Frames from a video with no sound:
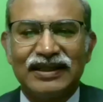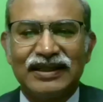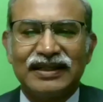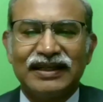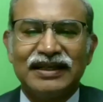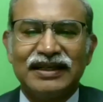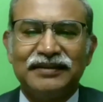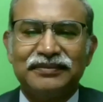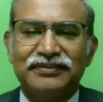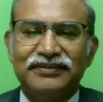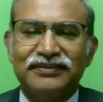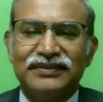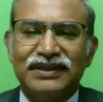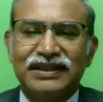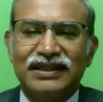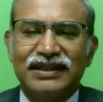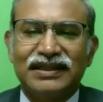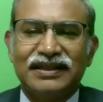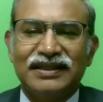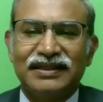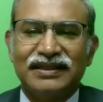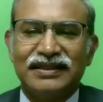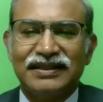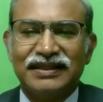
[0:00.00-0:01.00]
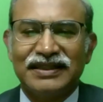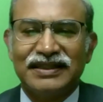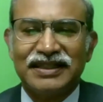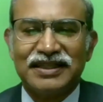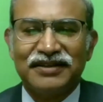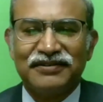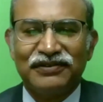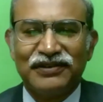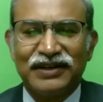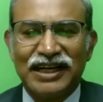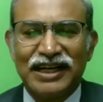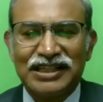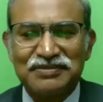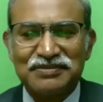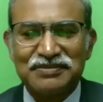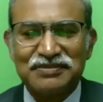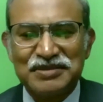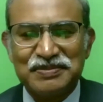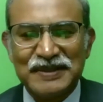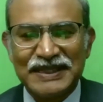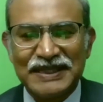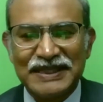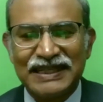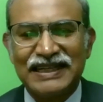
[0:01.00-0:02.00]
am, if you ask me
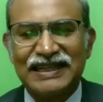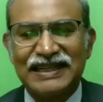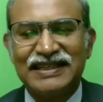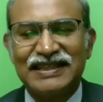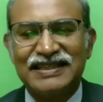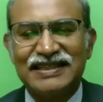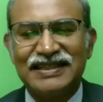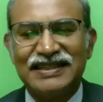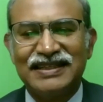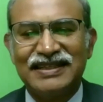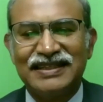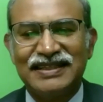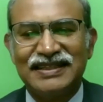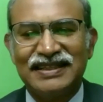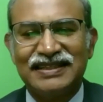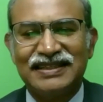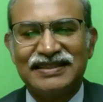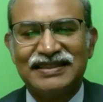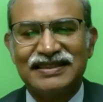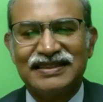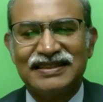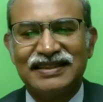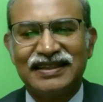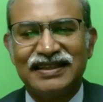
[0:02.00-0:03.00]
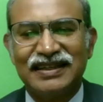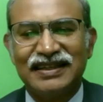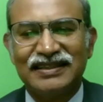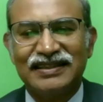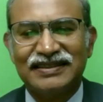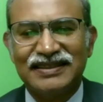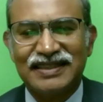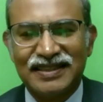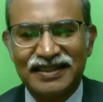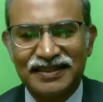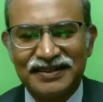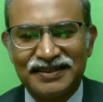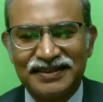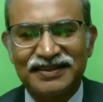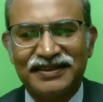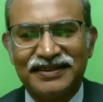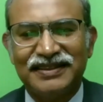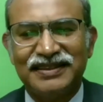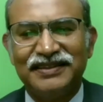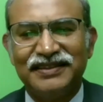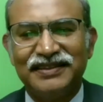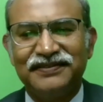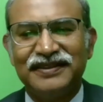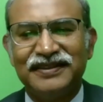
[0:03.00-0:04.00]
specialization, it is general
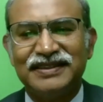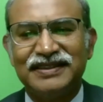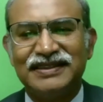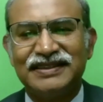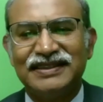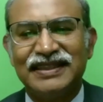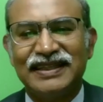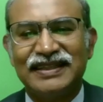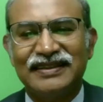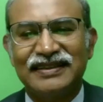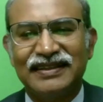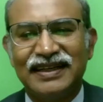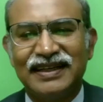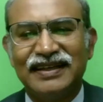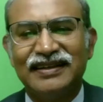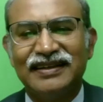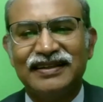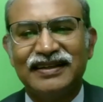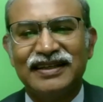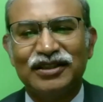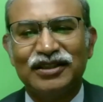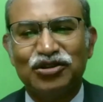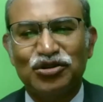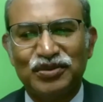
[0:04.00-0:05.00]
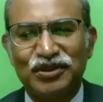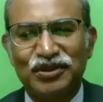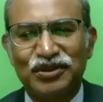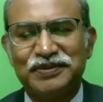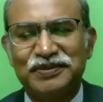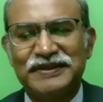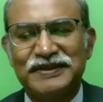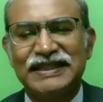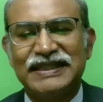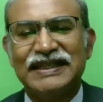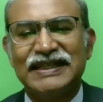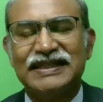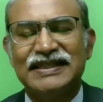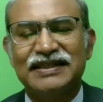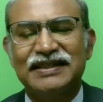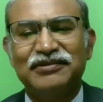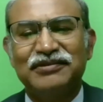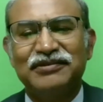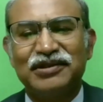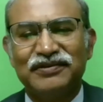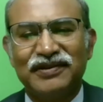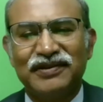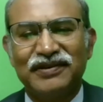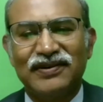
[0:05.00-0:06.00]
surgery first, and then super specialty, what
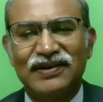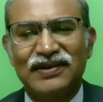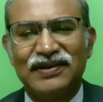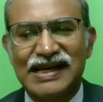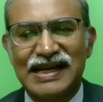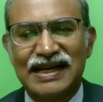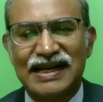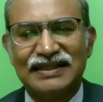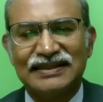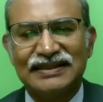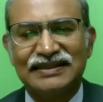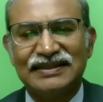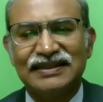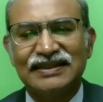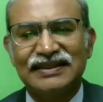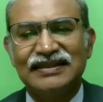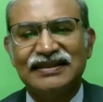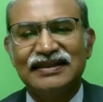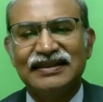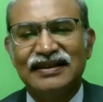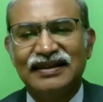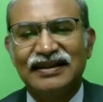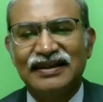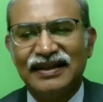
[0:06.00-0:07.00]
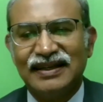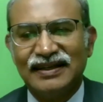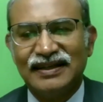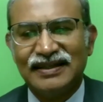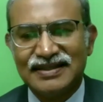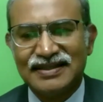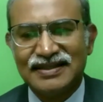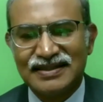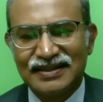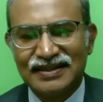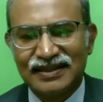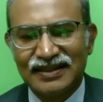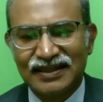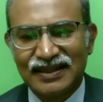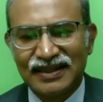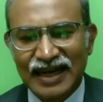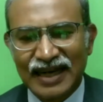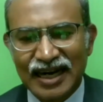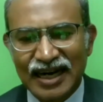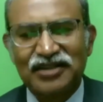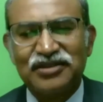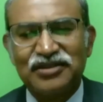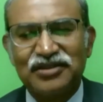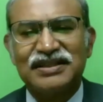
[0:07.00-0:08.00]
we call it as. It's
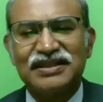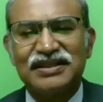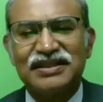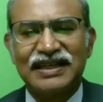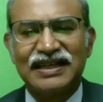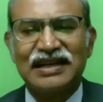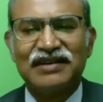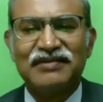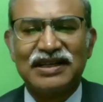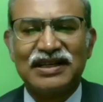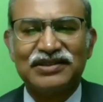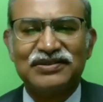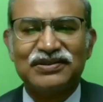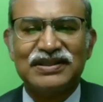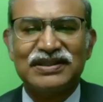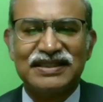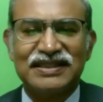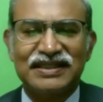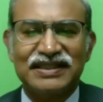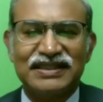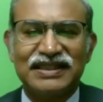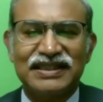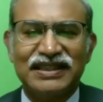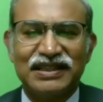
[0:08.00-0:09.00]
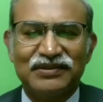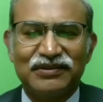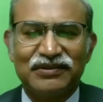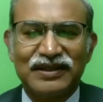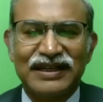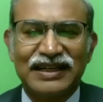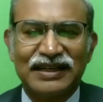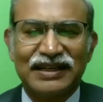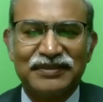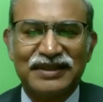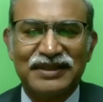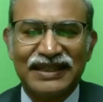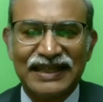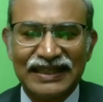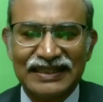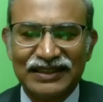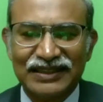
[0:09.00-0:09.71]
cardiothoracic and vascular surgery, what I mean as.